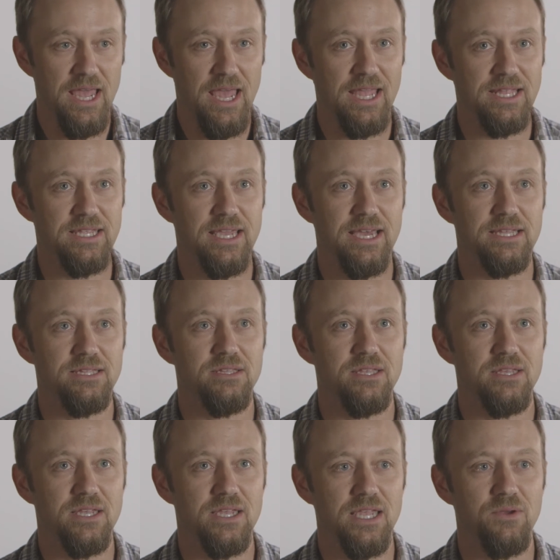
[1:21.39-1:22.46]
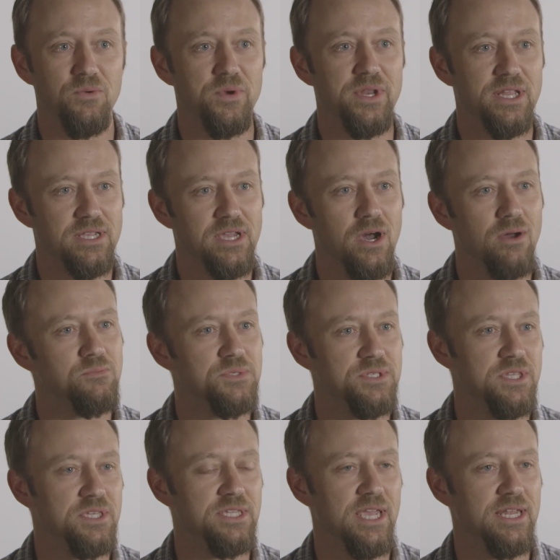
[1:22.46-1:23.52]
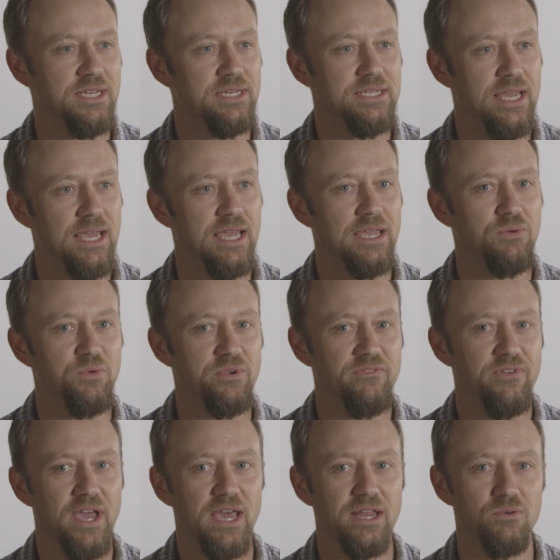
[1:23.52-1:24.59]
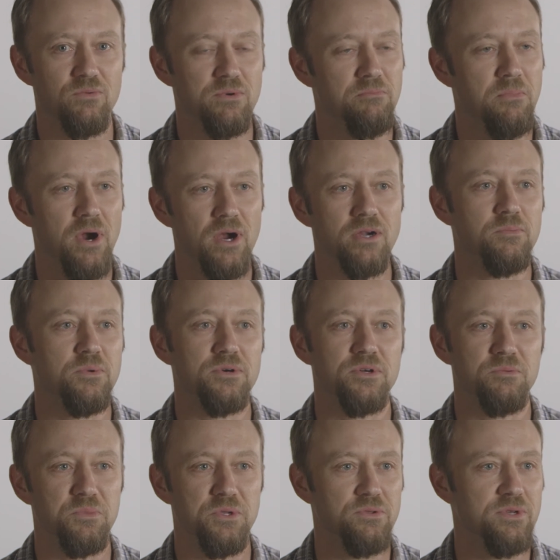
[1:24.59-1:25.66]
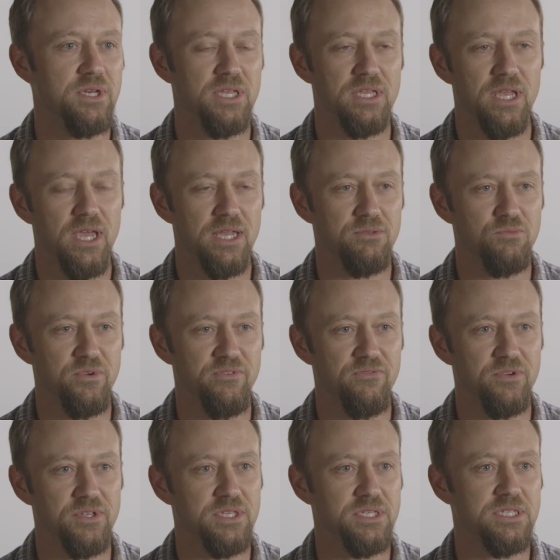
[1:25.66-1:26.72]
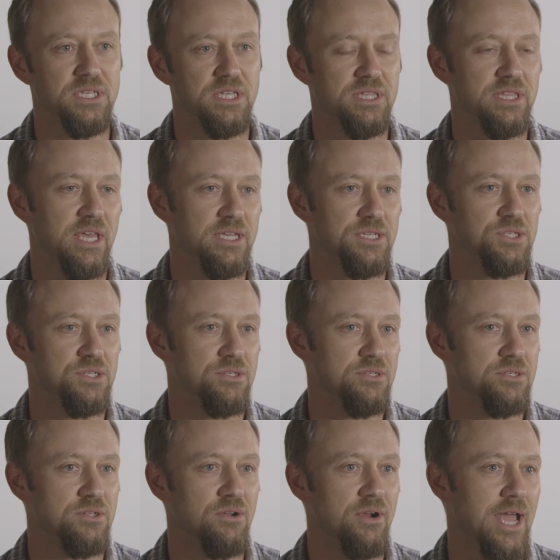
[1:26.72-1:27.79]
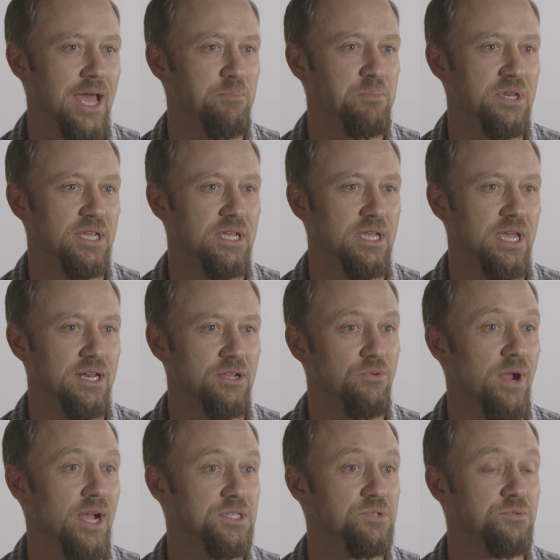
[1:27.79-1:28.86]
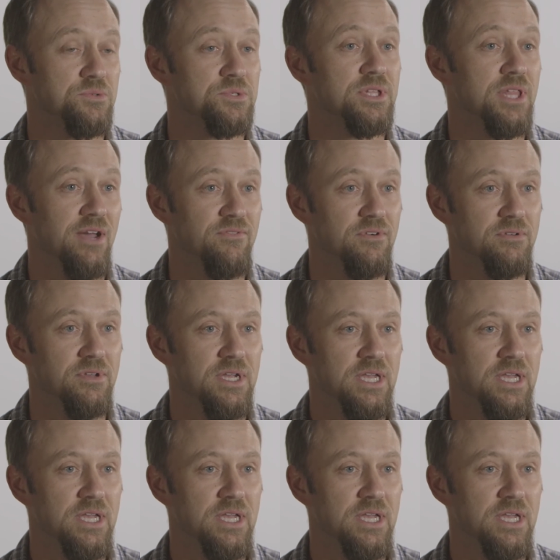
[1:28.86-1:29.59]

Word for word: and yet when it comes to the day to day, we've had a remarkable community and we've really seen things start happening at a grassroots level